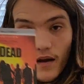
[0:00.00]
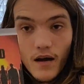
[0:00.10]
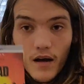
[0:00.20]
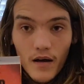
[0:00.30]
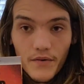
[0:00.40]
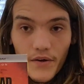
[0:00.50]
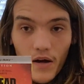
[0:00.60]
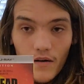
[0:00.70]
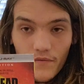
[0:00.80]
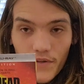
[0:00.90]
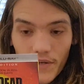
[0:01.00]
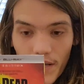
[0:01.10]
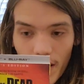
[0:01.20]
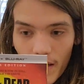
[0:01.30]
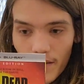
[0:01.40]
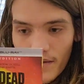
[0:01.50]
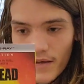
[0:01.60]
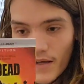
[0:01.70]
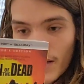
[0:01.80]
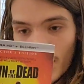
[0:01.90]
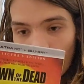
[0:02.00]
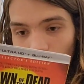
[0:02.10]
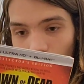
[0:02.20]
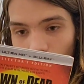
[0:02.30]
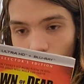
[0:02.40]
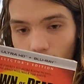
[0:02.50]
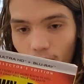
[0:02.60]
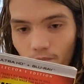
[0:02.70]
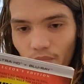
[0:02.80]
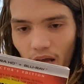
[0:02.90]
Dawn of the Dead. I